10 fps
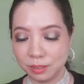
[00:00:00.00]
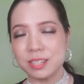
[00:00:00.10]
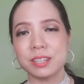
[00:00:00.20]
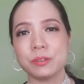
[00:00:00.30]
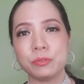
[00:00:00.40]

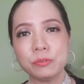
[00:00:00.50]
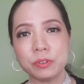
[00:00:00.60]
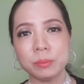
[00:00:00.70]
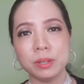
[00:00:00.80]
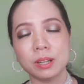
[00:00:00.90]
It's a different
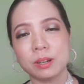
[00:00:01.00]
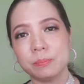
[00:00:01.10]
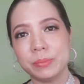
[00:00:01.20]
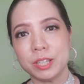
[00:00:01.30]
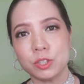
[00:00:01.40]
formula
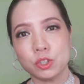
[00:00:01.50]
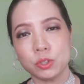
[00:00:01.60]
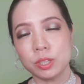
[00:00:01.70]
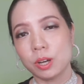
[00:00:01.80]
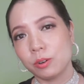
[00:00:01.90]
compared
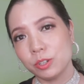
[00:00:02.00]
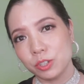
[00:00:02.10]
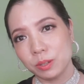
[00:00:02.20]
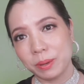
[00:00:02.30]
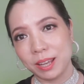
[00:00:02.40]
to the
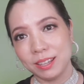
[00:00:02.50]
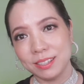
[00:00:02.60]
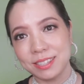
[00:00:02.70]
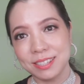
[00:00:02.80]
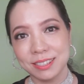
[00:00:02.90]
original
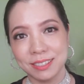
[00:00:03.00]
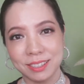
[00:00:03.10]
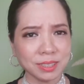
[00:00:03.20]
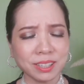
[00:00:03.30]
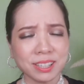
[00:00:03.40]
palette,
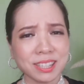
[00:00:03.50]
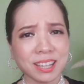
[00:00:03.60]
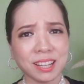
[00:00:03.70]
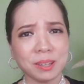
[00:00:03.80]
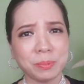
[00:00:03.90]
because
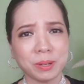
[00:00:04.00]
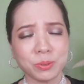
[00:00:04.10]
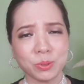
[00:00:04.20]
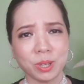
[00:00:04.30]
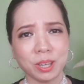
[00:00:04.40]
ColourPop
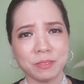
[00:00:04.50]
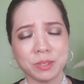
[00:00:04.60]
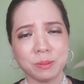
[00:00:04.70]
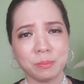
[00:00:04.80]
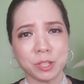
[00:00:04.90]
do not have
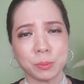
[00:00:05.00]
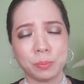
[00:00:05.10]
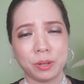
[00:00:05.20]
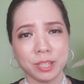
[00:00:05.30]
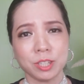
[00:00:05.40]
so much
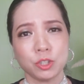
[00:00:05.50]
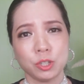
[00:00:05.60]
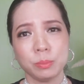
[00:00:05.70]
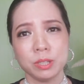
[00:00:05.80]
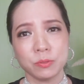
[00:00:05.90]
pressed
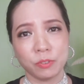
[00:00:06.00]
shimmers